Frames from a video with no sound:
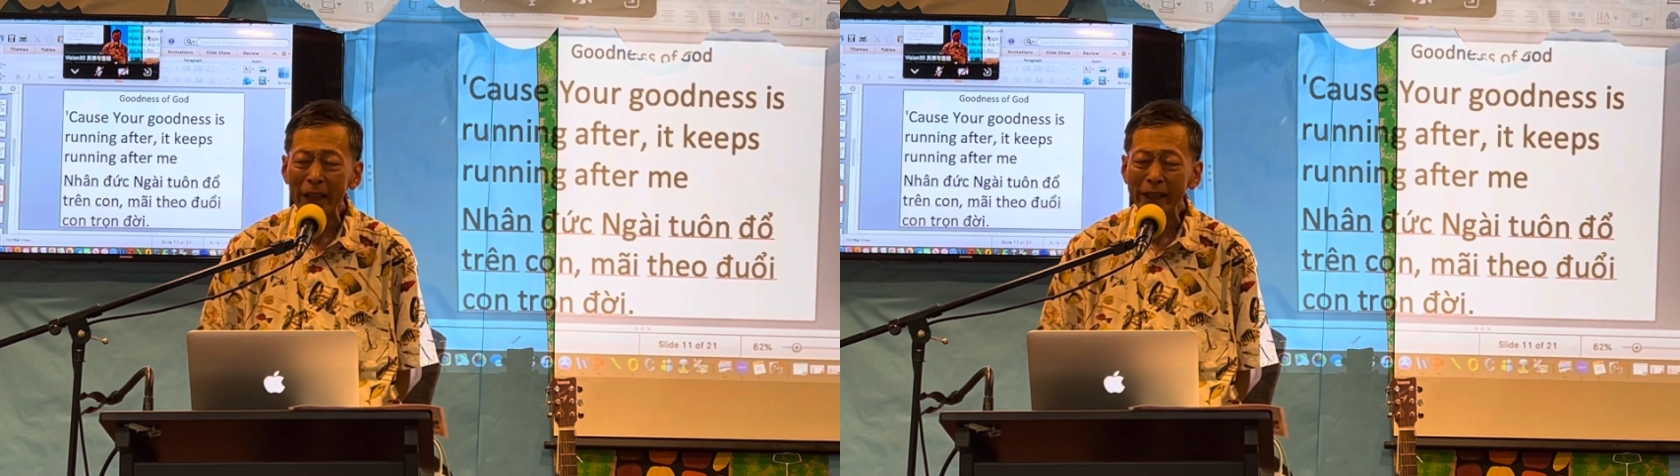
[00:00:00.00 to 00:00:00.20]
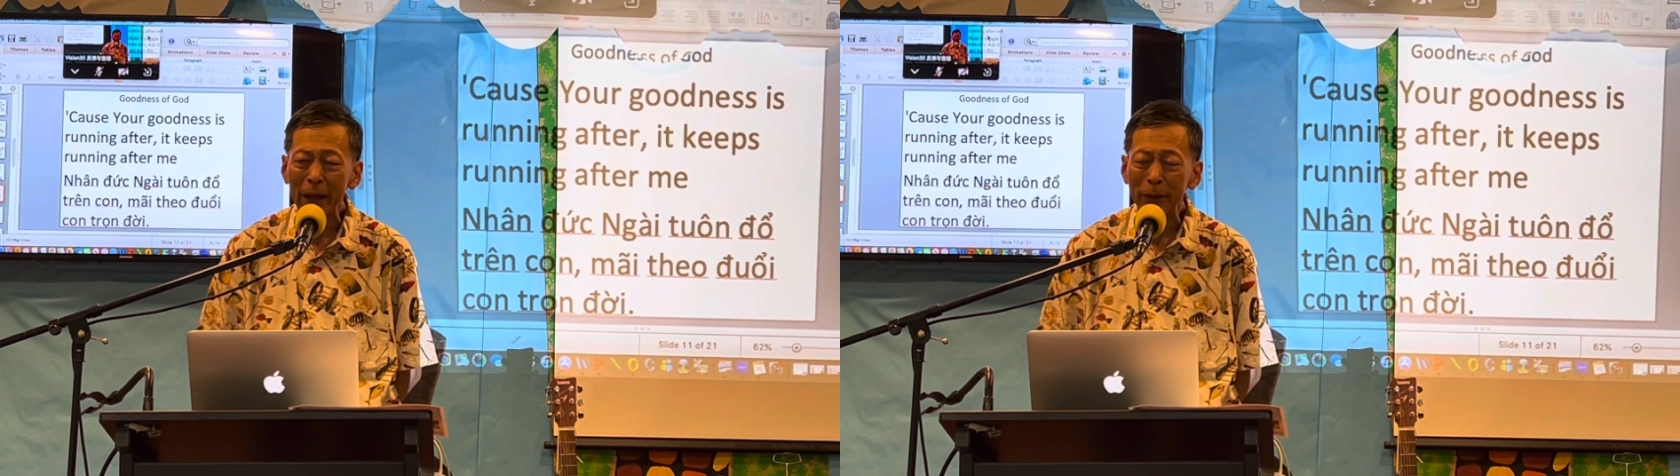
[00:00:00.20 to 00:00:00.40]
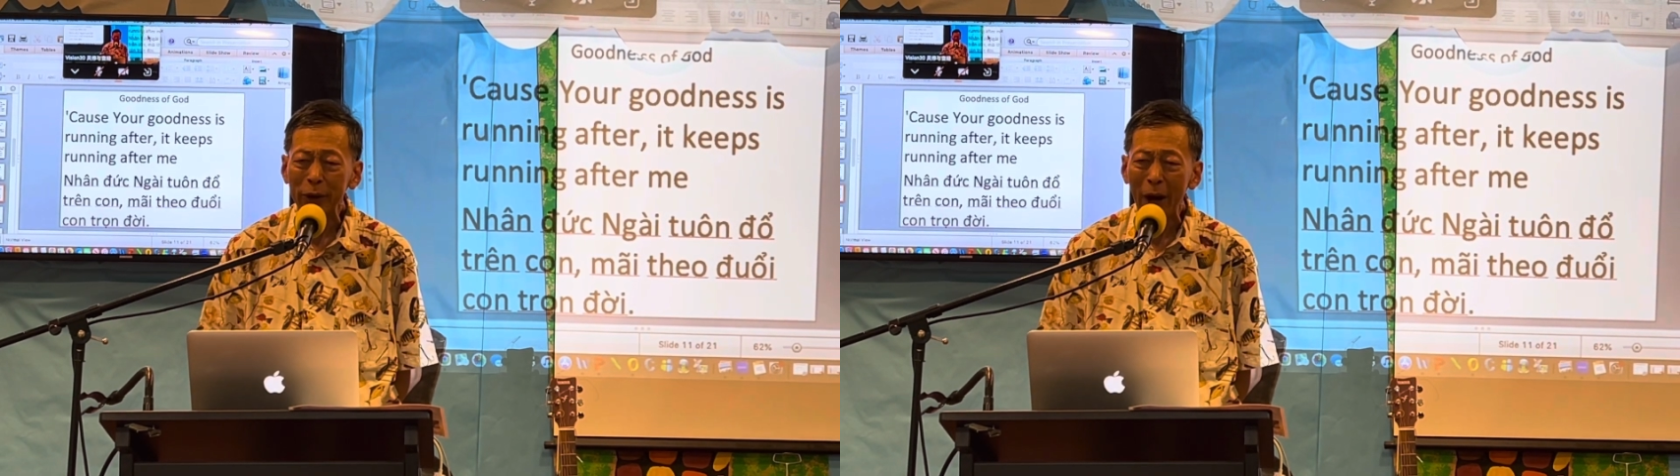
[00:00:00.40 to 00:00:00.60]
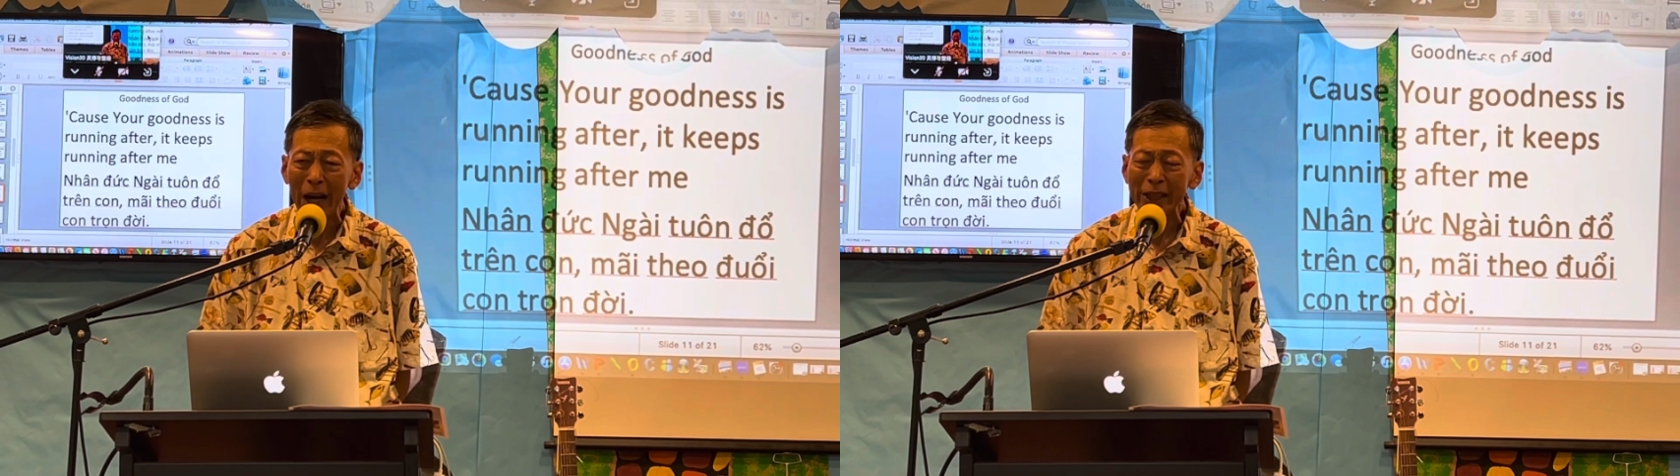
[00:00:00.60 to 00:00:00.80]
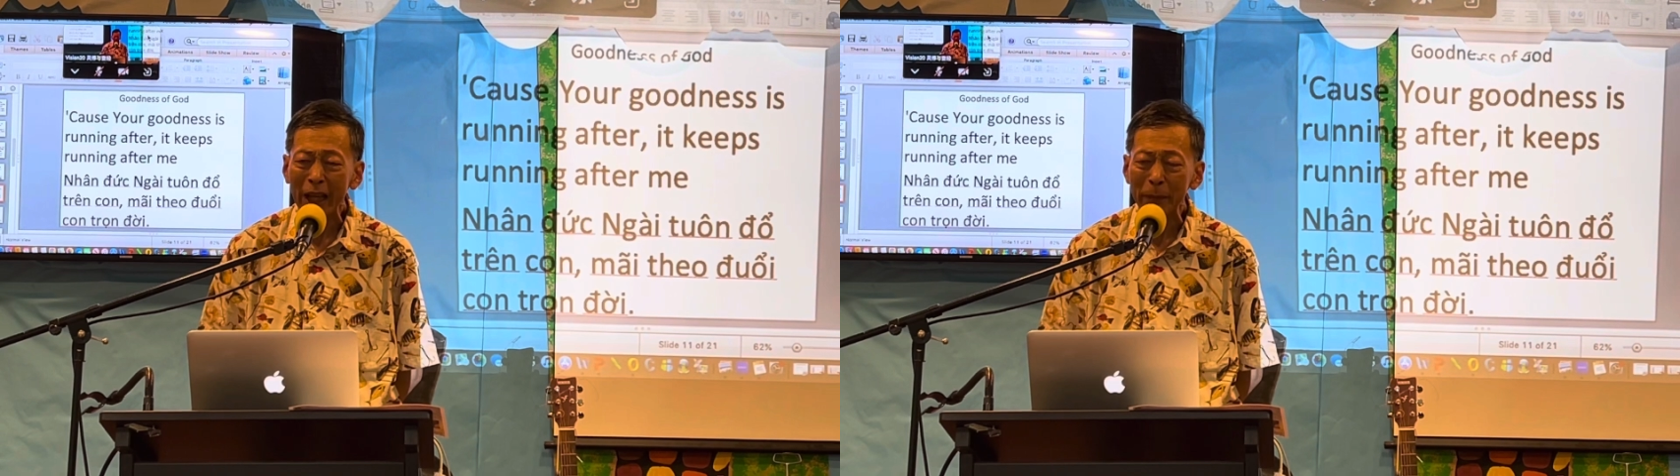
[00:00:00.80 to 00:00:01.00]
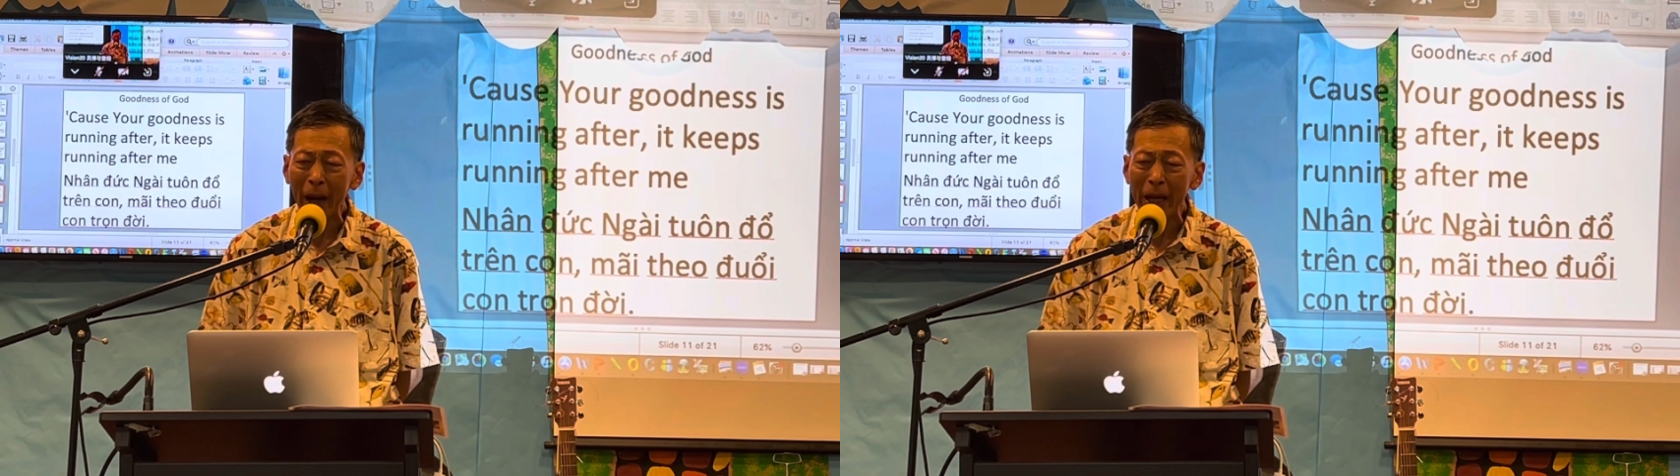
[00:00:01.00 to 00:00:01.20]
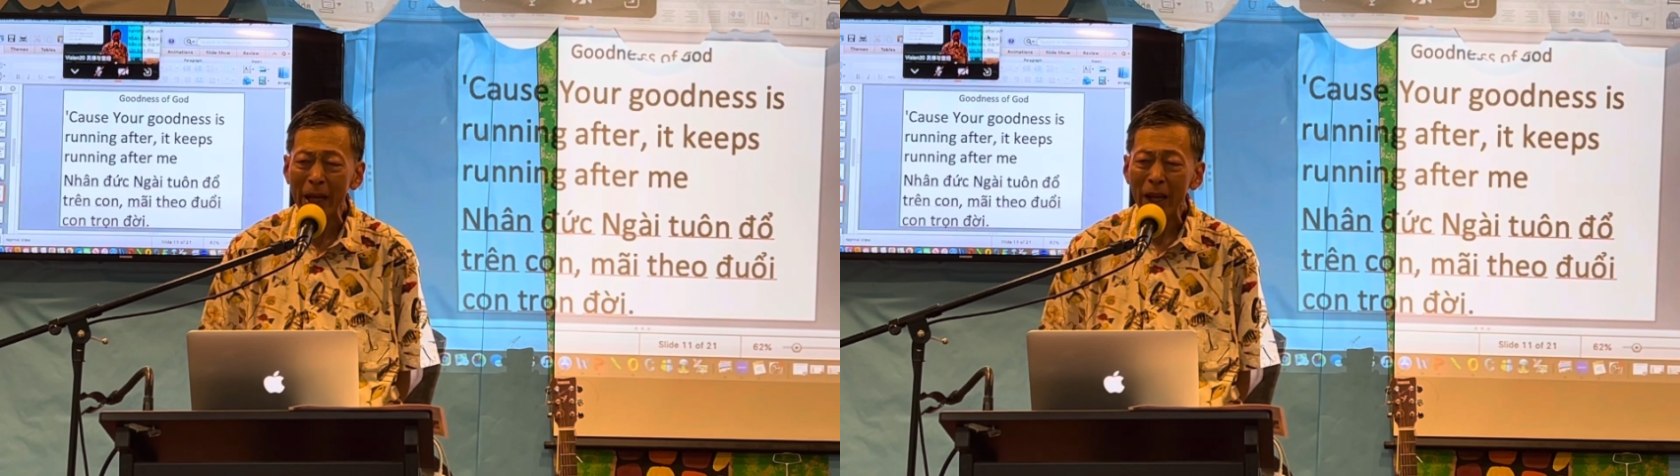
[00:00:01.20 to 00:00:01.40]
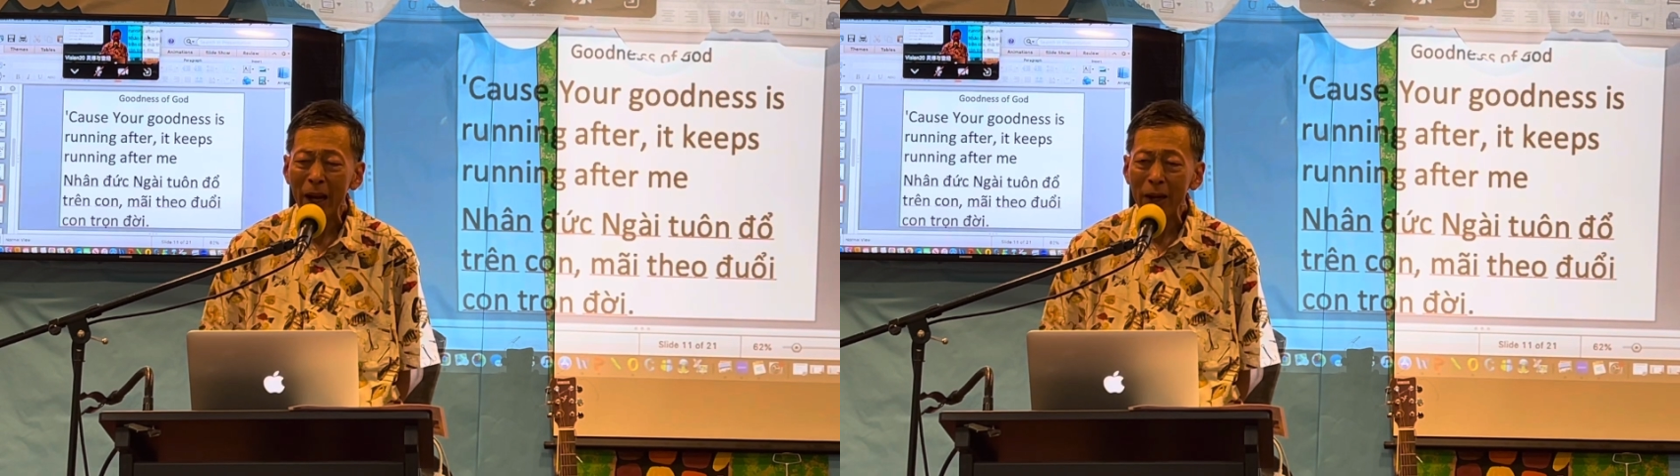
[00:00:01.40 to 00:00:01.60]
I said to Christ as
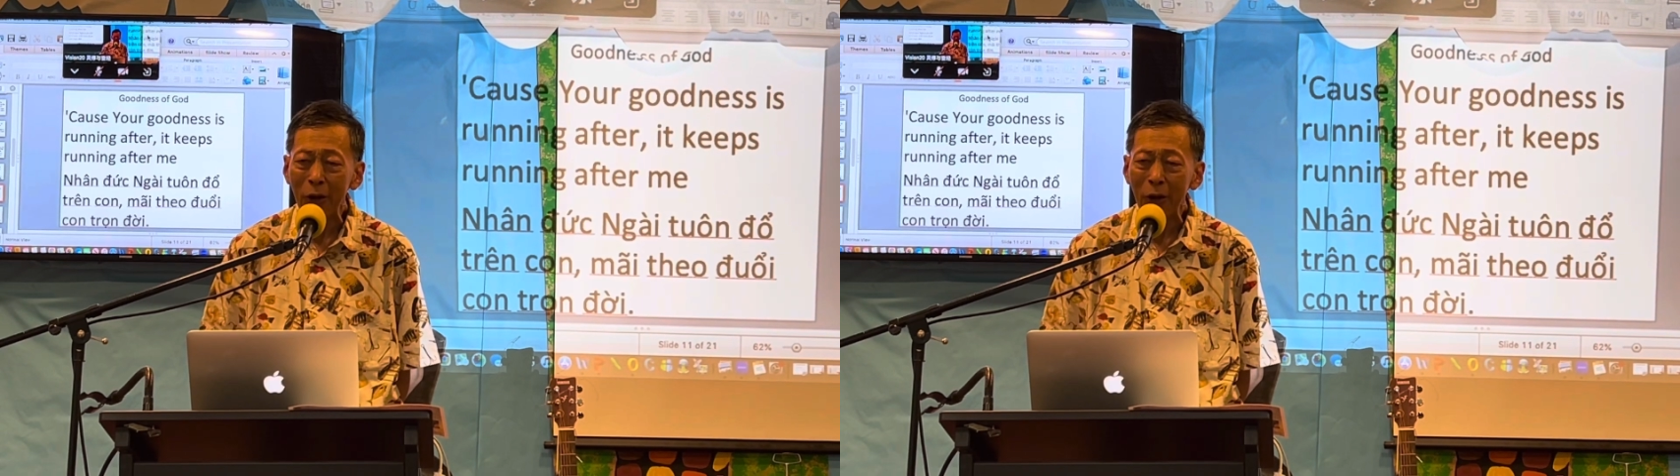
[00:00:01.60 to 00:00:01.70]
my